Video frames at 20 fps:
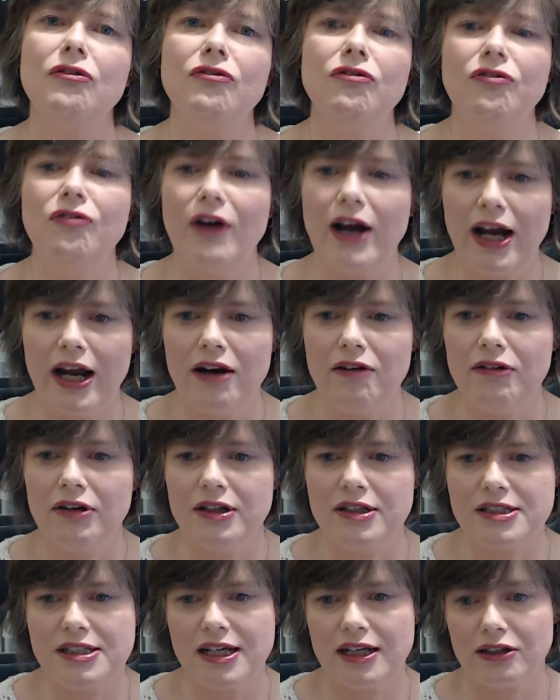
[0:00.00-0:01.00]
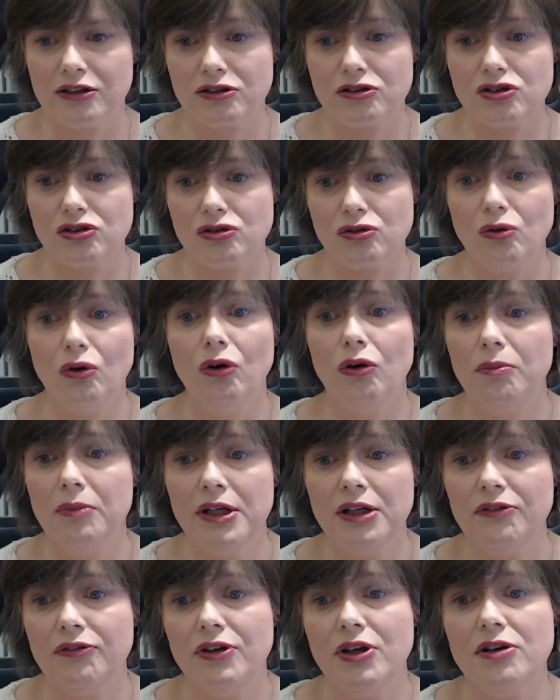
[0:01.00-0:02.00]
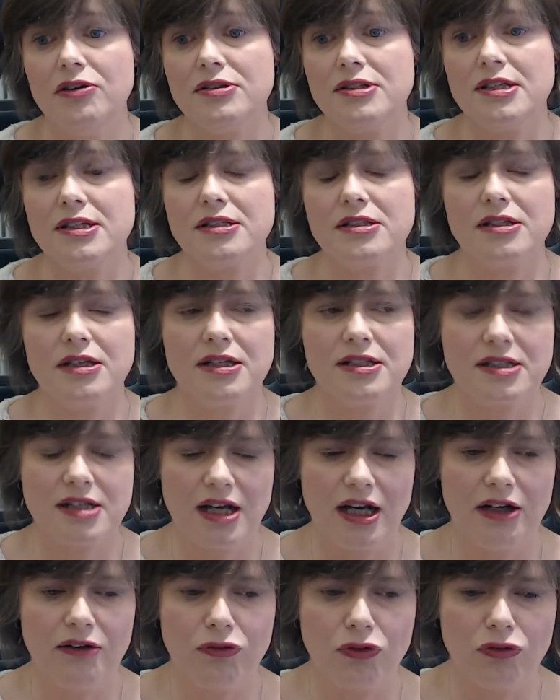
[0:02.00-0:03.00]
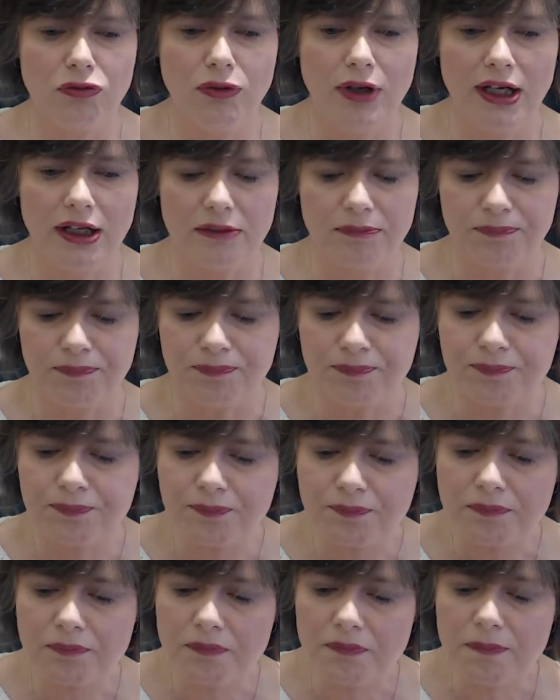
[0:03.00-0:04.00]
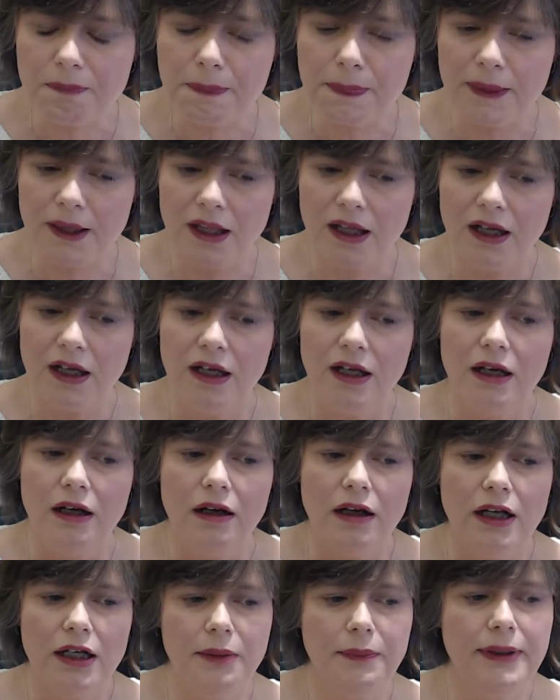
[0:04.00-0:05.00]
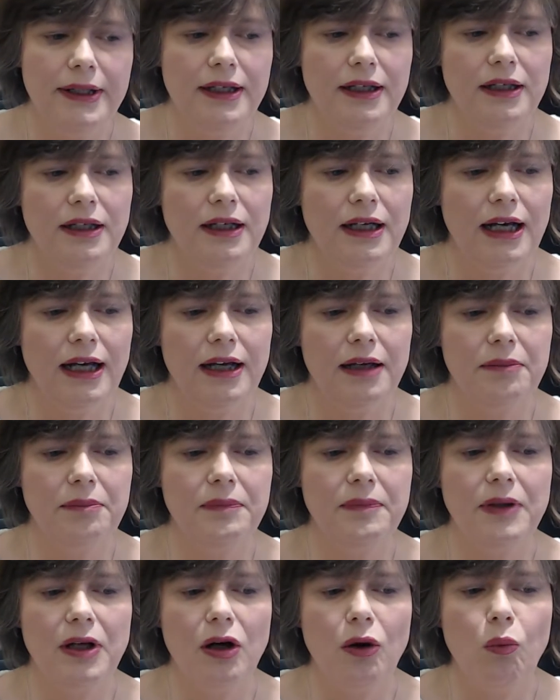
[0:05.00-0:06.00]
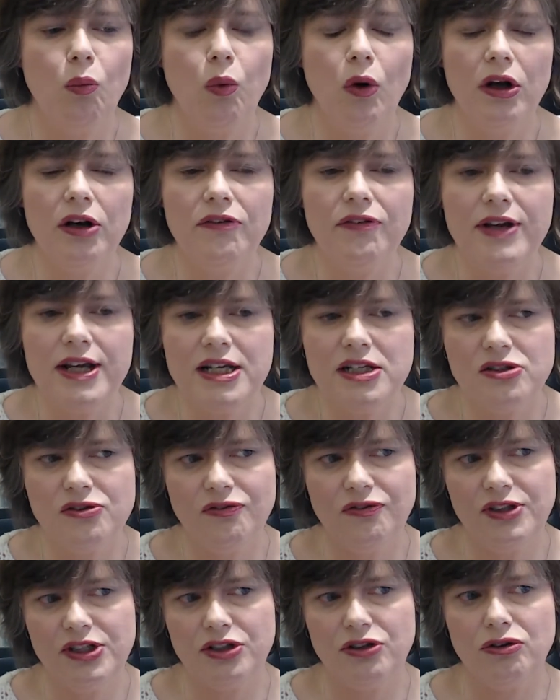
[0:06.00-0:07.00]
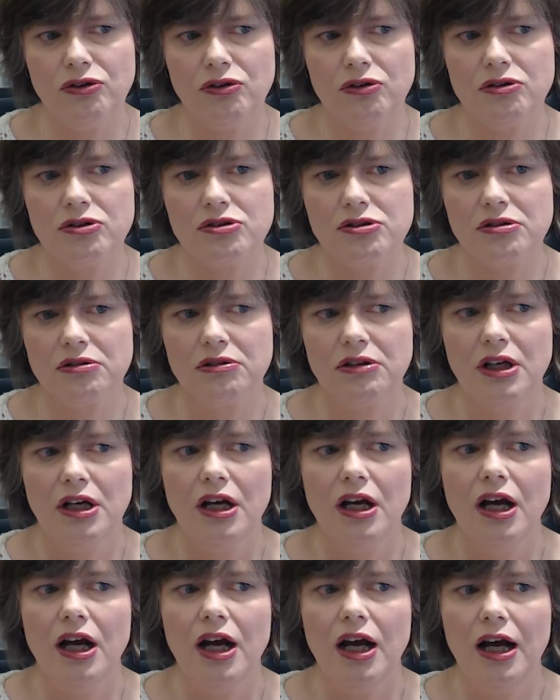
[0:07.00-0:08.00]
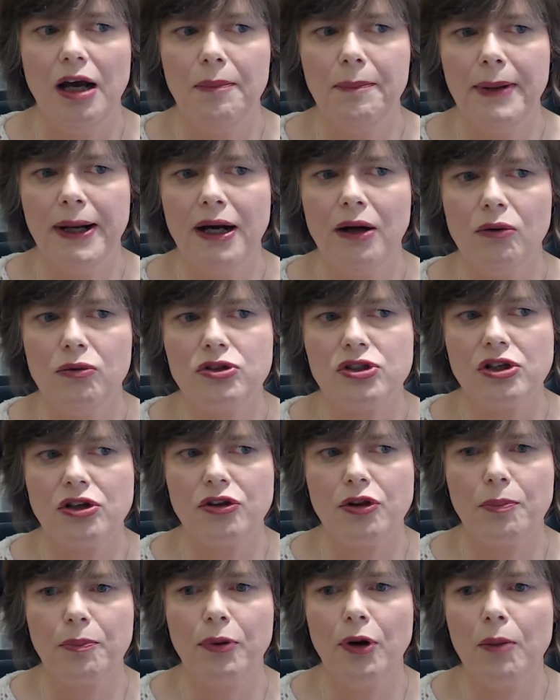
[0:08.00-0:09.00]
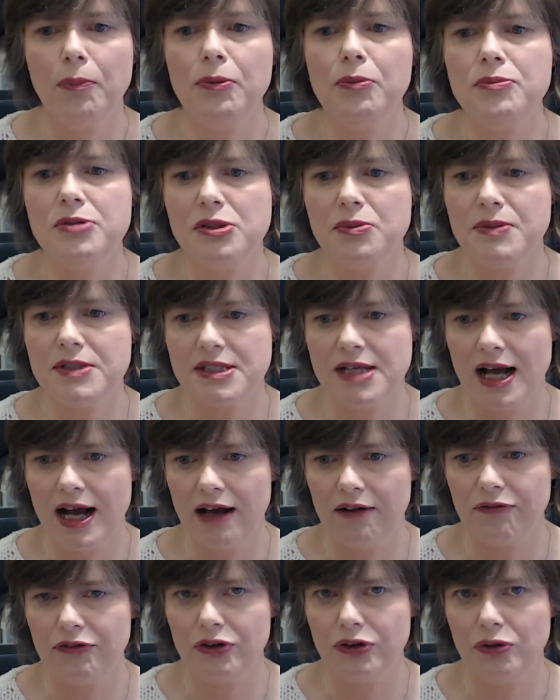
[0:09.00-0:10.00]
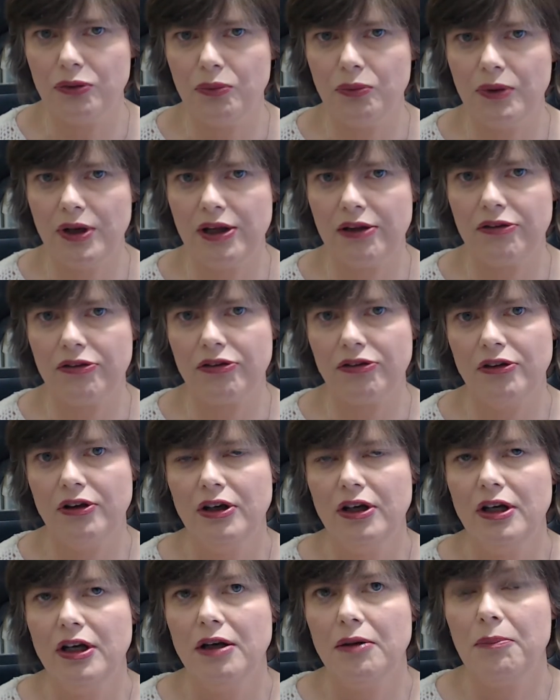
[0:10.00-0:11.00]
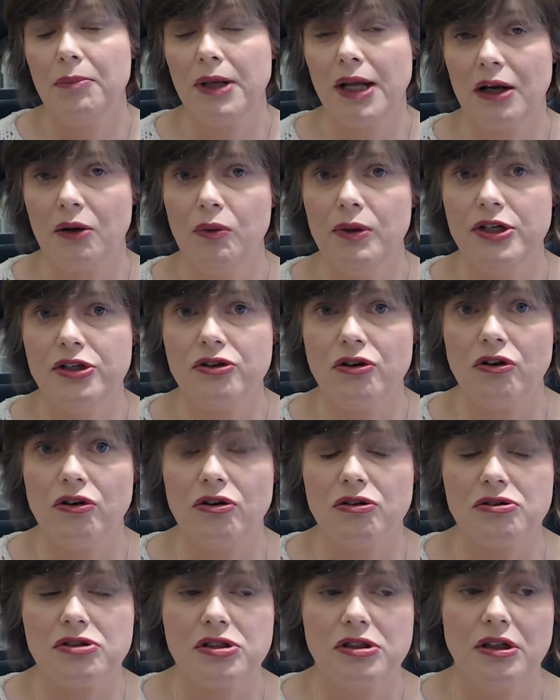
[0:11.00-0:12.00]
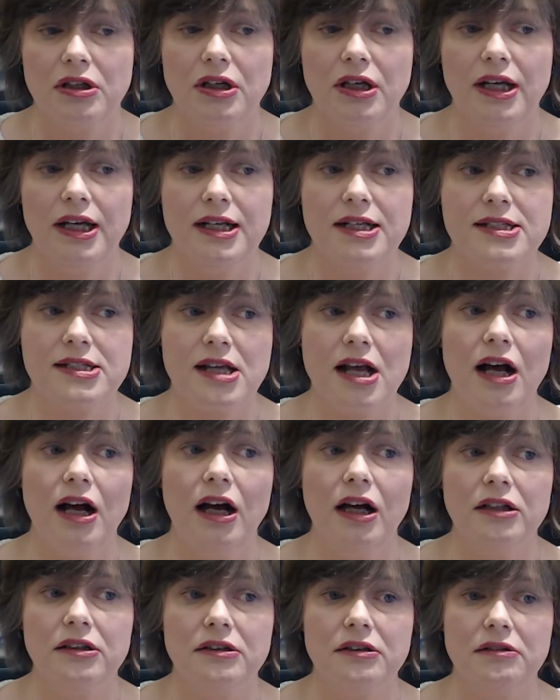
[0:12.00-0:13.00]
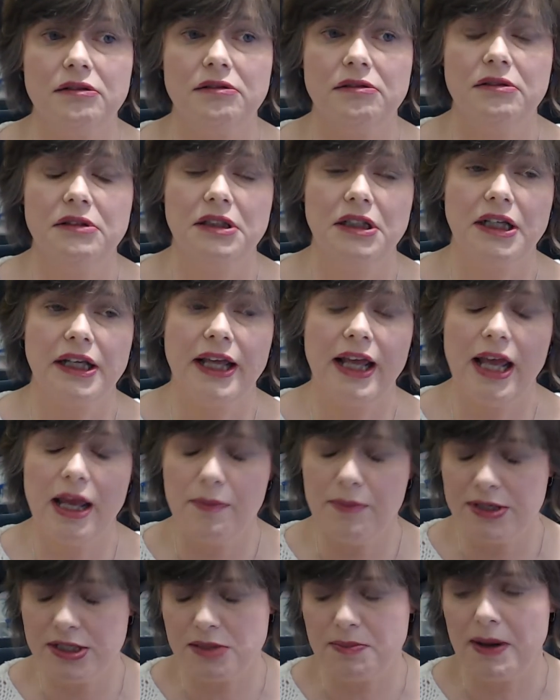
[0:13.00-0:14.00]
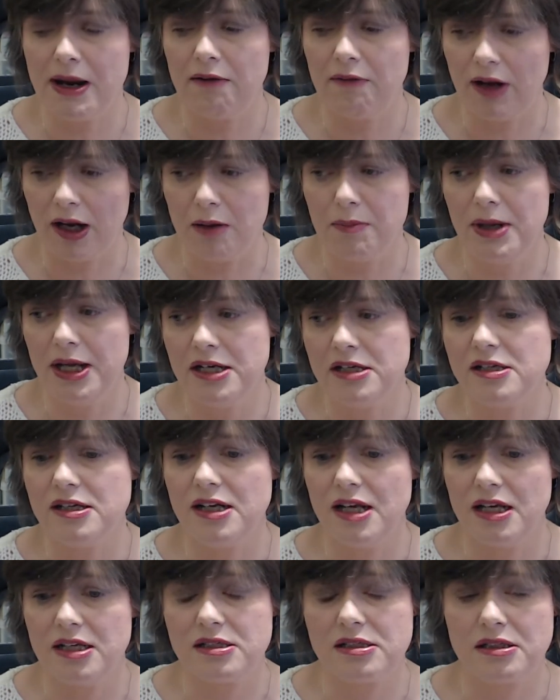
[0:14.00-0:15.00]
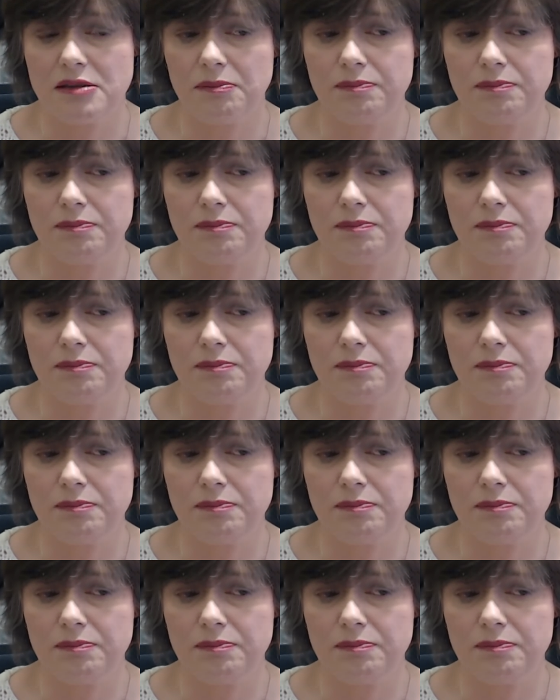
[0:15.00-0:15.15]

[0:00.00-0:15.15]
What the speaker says: viral and it's had so many views, it's kind of unreal. Anyway, one of his videos about the problems he was having with black widows in his garden came into my recommended list.